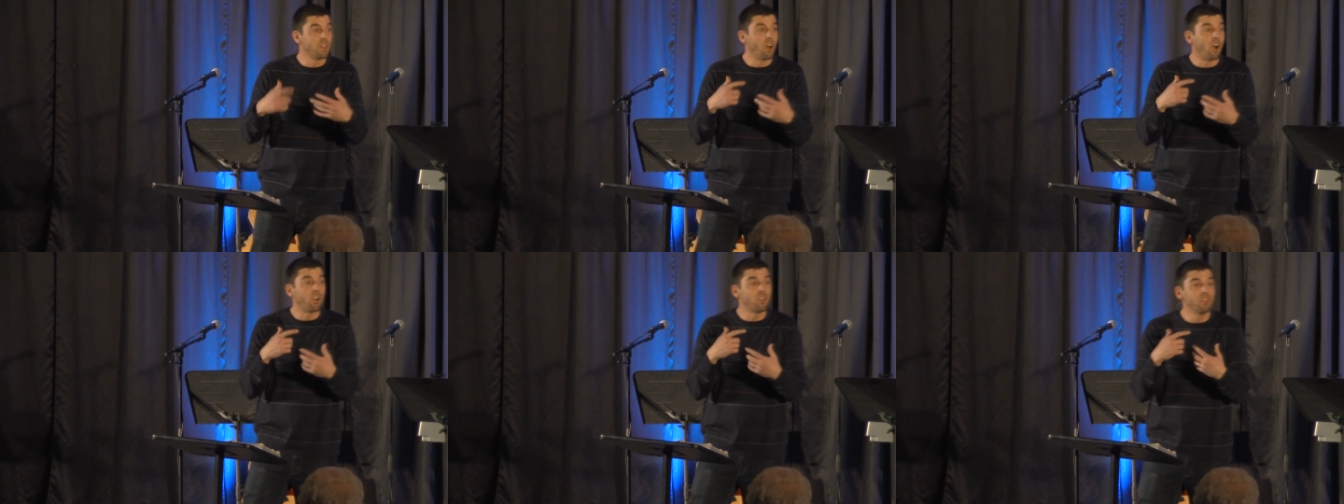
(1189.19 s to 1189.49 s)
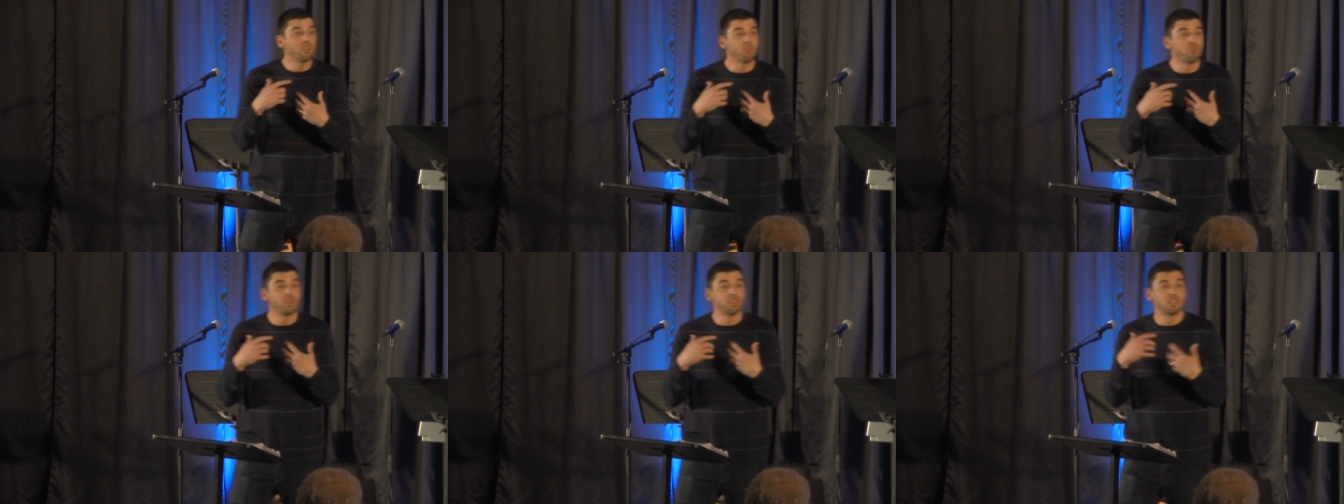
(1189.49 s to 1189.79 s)
Are
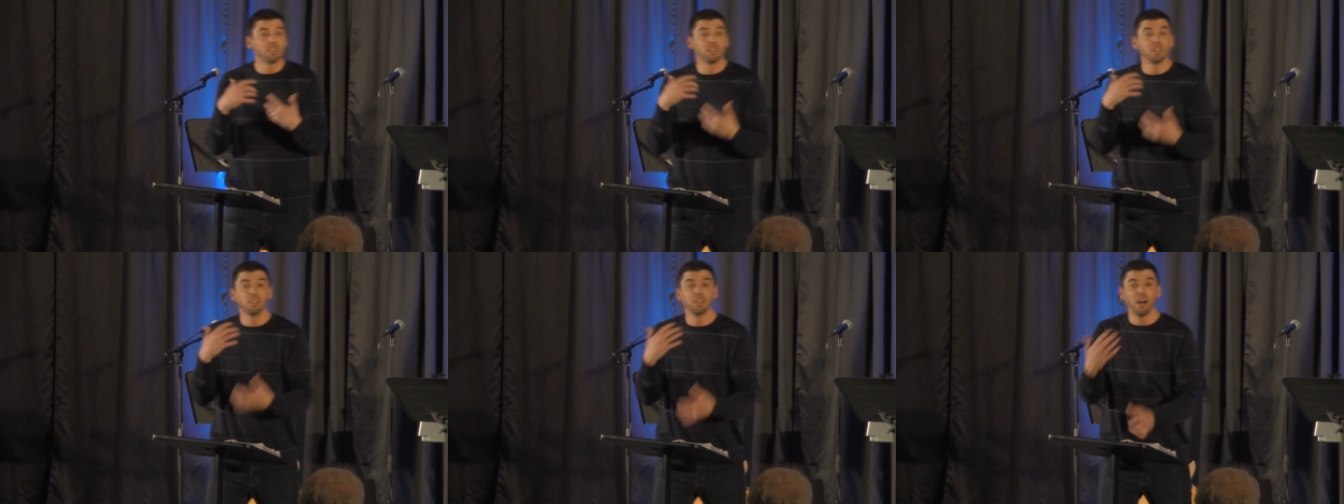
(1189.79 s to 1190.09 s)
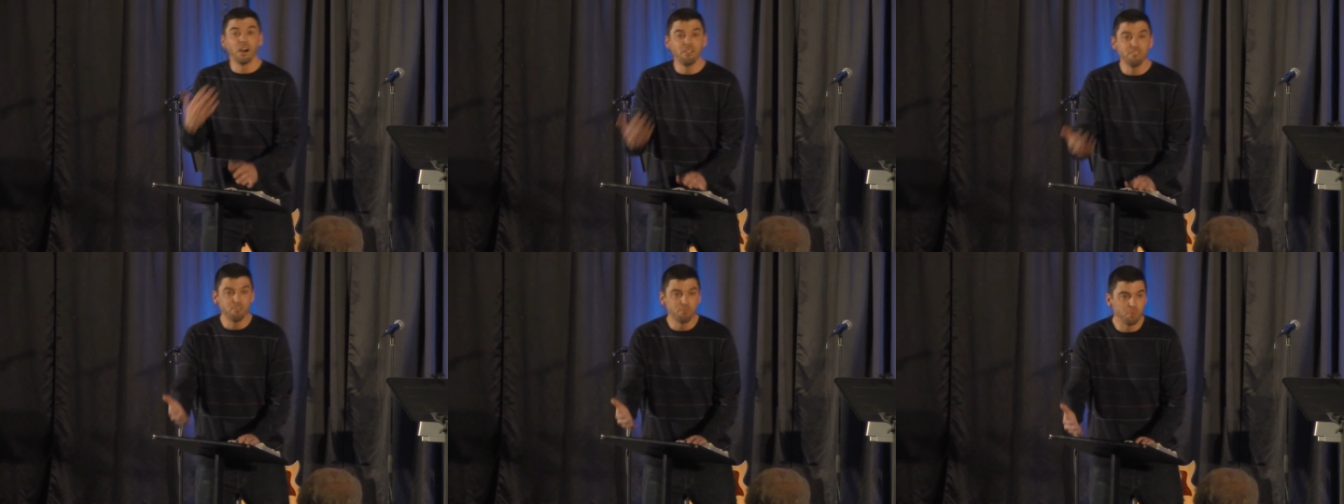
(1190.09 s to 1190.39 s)
you going to
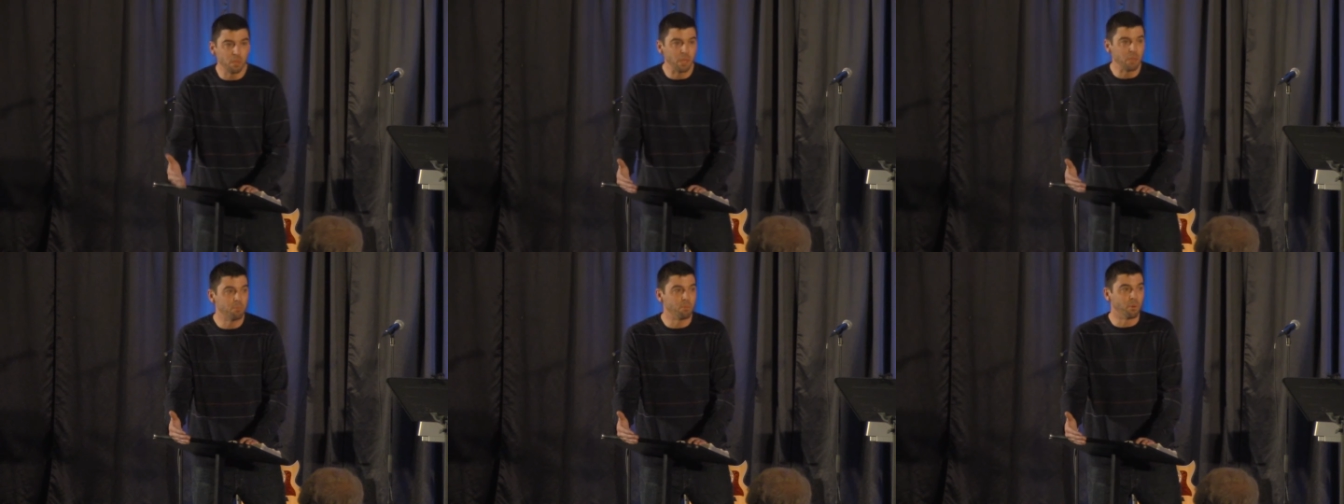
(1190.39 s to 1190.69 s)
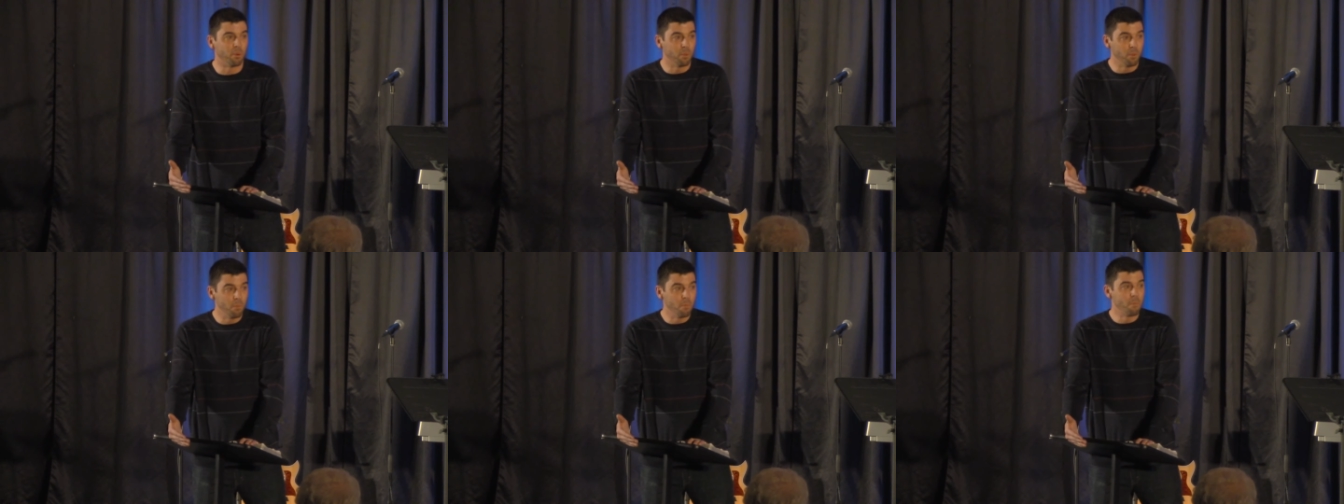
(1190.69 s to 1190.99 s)
love
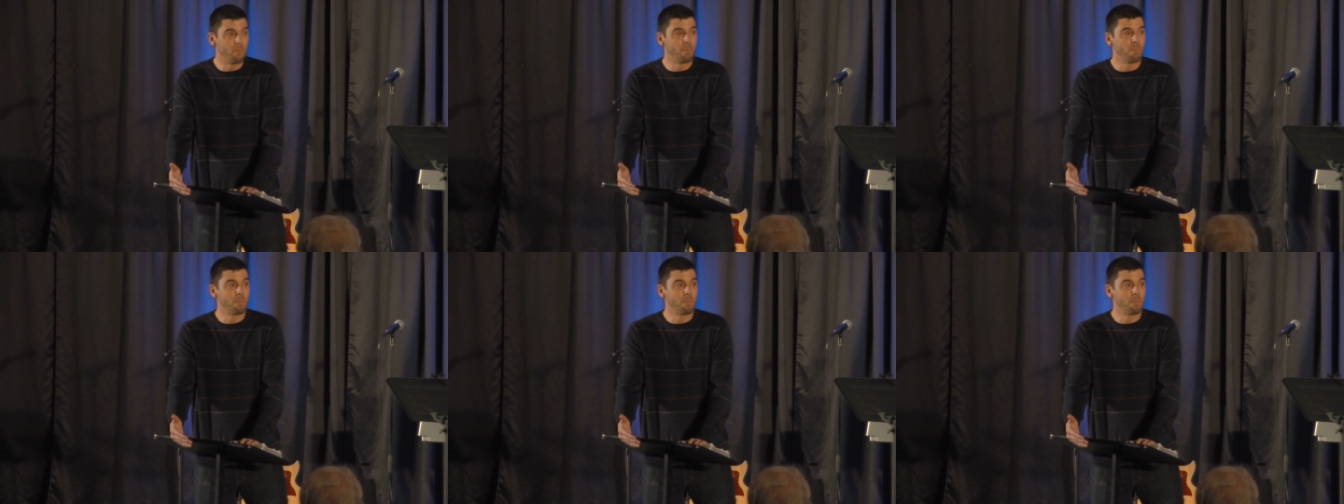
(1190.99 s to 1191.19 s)
people